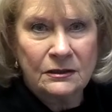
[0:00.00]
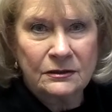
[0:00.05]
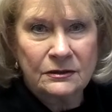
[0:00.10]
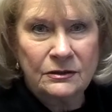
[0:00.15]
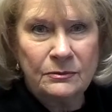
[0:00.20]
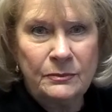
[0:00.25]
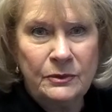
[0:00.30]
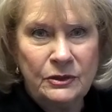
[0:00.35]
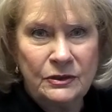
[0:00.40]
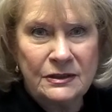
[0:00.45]

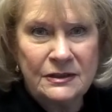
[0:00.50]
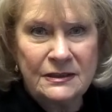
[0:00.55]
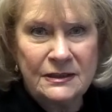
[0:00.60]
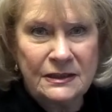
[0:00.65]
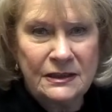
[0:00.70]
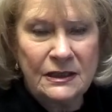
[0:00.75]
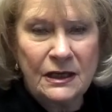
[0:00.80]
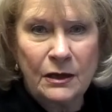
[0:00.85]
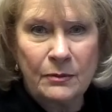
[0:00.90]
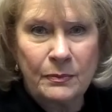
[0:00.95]

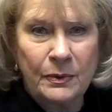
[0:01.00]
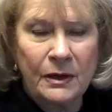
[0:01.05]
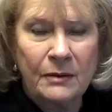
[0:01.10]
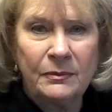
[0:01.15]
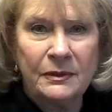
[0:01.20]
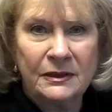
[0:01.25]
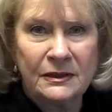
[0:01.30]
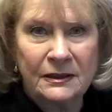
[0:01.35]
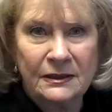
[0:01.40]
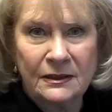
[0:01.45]
community, our
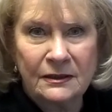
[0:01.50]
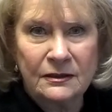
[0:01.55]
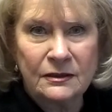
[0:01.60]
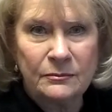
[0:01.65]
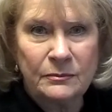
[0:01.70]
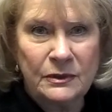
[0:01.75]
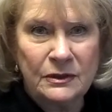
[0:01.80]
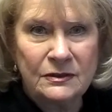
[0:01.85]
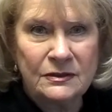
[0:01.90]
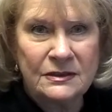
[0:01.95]
public and our
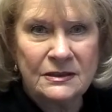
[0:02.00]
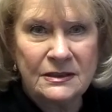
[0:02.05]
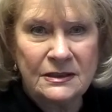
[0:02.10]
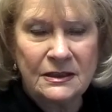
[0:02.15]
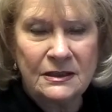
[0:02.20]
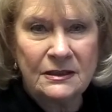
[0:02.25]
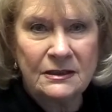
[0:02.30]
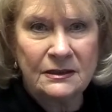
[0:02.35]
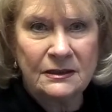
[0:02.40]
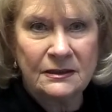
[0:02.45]
community,
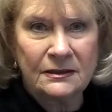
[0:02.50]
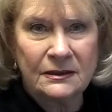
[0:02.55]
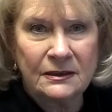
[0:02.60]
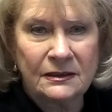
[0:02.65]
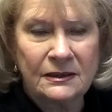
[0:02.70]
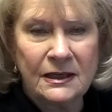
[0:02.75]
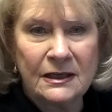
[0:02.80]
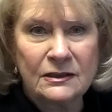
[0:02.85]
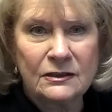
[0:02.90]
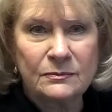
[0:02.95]

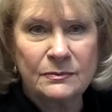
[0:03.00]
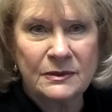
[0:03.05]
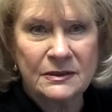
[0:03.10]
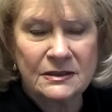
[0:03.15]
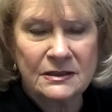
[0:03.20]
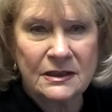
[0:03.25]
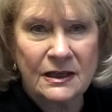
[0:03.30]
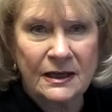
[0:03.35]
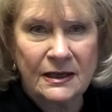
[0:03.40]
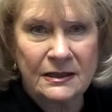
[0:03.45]

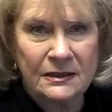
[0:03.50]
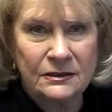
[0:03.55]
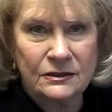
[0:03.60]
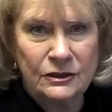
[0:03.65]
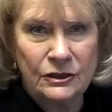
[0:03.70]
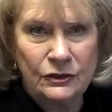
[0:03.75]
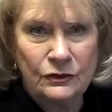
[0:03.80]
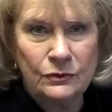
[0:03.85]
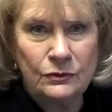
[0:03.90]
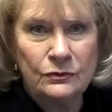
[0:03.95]
announcements like
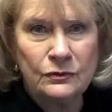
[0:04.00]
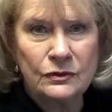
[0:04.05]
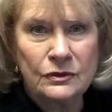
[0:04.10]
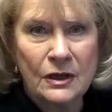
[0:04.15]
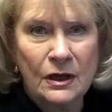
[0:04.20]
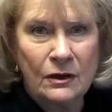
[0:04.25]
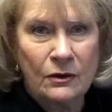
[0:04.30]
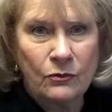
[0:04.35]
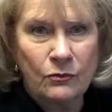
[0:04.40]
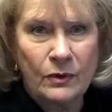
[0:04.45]
news,
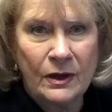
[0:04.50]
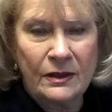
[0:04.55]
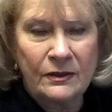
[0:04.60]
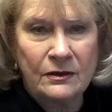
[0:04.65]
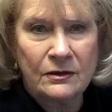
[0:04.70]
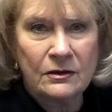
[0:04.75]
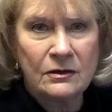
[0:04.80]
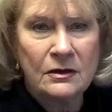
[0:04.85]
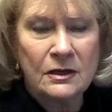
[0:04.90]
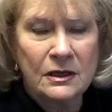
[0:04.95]

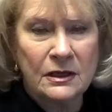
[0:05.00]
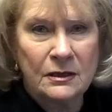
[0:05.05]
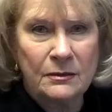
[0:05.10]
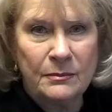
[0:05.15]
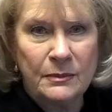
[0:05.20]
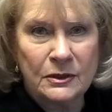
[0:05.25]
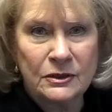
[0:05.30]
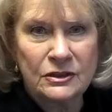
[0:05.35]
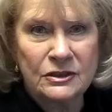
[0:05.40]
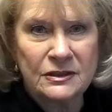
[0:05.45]
weather,
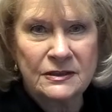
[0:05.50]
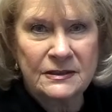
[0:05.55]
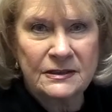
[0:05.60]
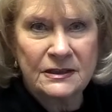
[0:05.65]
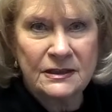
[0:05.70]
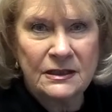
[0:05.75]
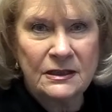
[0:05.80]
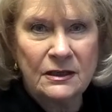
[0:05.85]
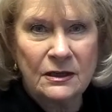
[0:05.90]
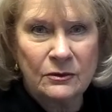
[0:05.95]

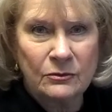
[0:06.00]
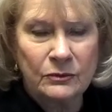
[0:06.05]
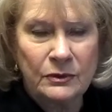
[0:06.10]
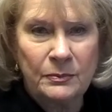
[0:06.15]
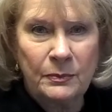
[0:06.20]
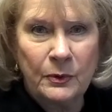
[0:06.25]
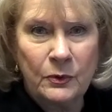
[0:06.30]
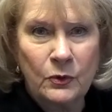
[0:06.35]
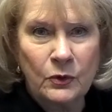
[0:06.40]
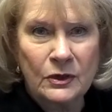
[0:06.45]
emergency
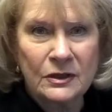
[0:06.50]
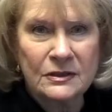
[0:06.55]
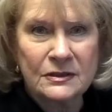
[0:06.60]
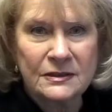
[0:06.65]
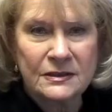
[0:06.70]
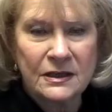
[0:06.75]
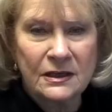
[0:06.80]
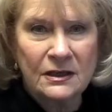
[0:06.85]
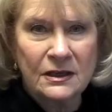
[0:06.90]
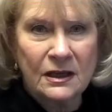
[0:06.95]

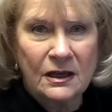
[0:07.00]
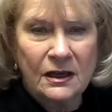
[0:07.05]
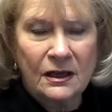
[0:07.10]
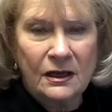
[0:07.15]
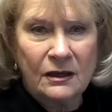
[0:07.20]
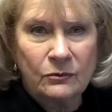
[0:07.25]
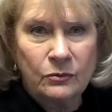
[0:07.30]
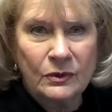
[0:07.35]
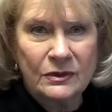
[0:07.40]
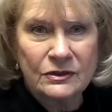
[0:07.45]
reports,
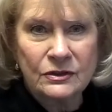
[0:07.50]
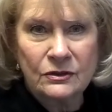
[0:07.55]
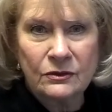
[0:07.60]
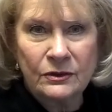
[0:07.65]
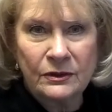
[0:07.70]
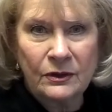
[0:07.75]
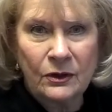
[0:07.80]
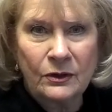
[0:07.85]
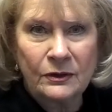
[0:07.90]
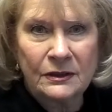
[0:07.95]
what's
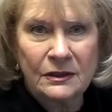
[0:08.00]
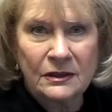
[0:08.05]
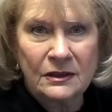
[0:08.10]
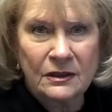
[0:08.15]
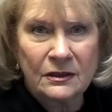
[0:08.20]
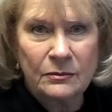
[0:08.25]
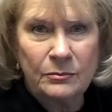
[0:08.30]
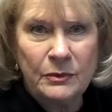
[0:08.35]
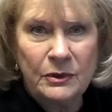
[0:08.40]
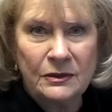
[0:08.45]
going on in the
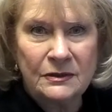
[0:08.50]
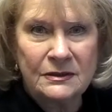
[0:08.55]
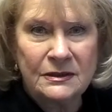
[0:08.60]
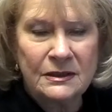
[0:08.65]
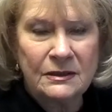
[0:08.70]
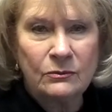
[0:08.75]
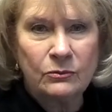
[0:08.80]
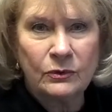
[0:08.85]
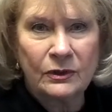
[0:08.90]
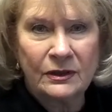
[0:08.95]

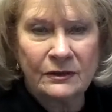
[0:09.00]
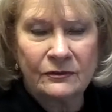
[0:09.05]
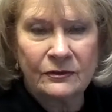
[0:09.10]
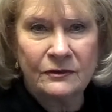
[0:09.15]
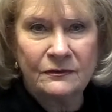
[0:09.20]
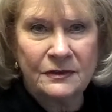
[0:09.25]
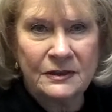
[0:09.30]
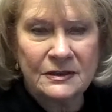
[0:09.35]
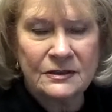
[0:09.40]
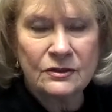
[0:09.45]
community, whatever
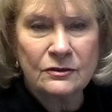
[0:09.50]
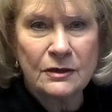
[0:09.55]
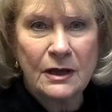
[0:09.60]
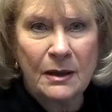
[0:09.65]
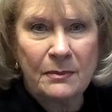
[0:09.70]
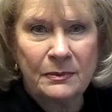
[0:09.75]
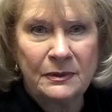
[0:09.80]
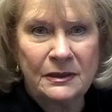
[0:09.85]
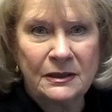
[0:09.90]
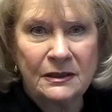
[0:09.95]
events are
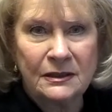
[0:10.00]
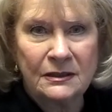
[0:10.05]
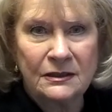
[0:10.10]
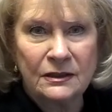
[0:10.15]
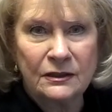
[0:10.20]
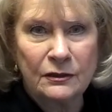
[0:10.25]
happening in the